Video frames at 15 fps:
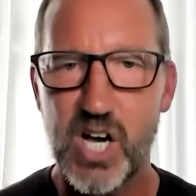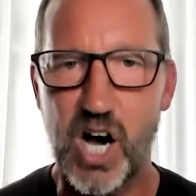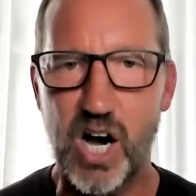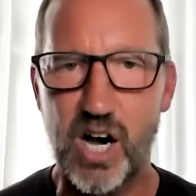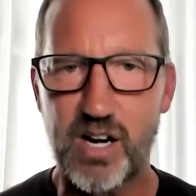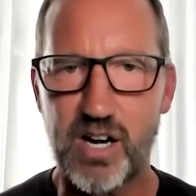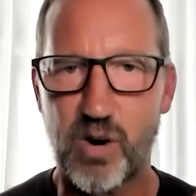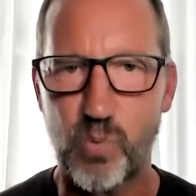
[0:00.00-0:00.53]

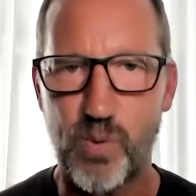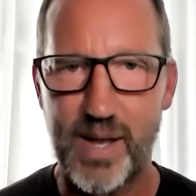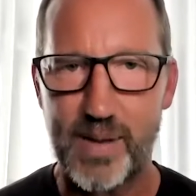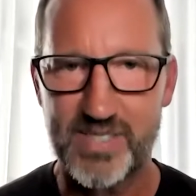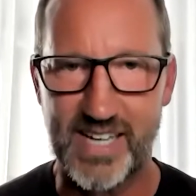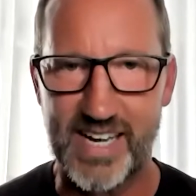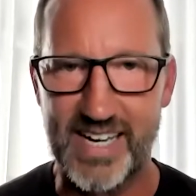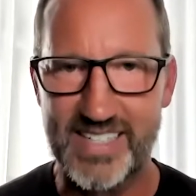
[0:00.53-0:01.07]
On our
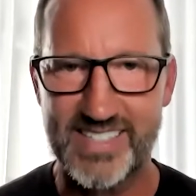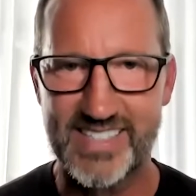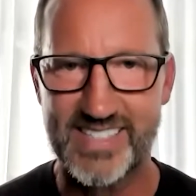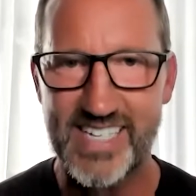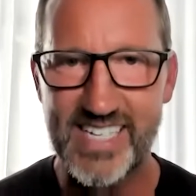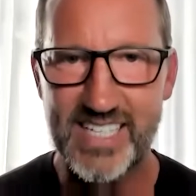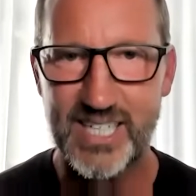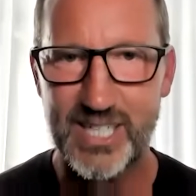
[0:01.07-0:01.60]
website,
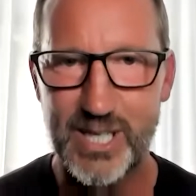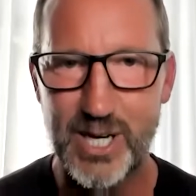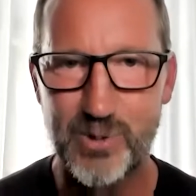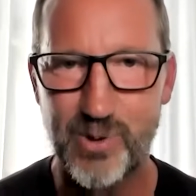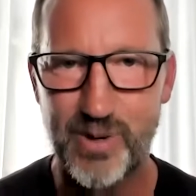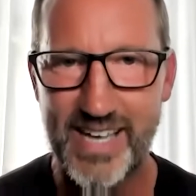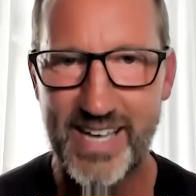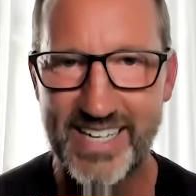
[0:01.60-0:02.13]

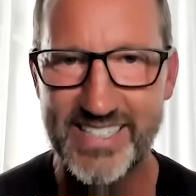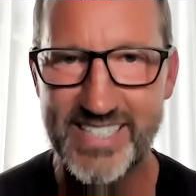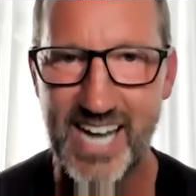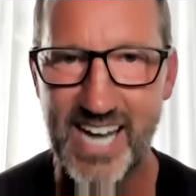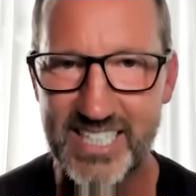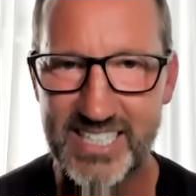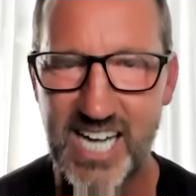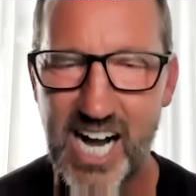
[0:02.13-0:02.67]

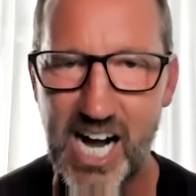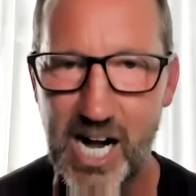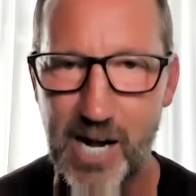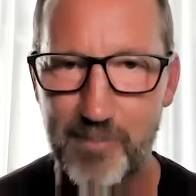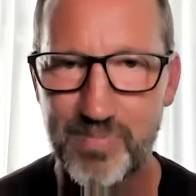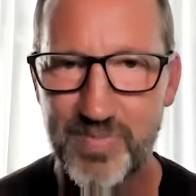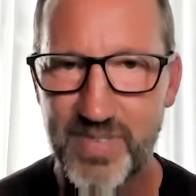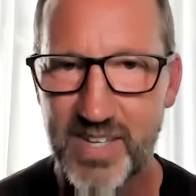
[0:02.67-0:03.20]

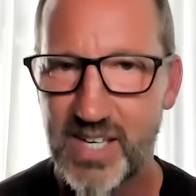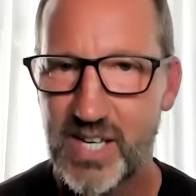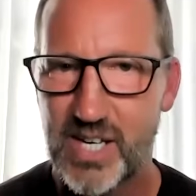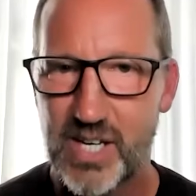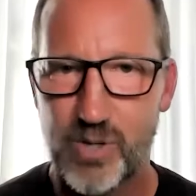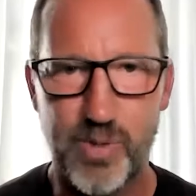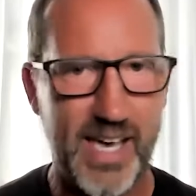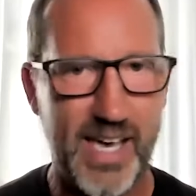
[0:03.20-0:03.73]
seekgocreate.com,
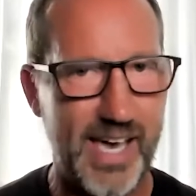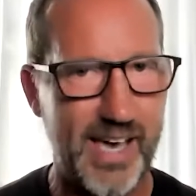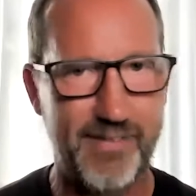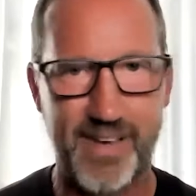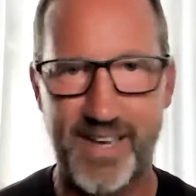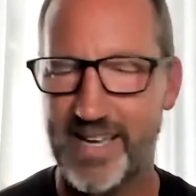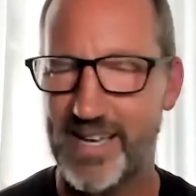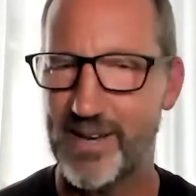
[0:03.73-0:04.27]
we have
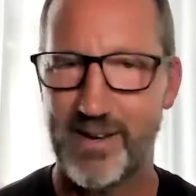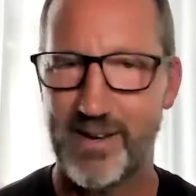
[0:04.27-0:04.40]
a,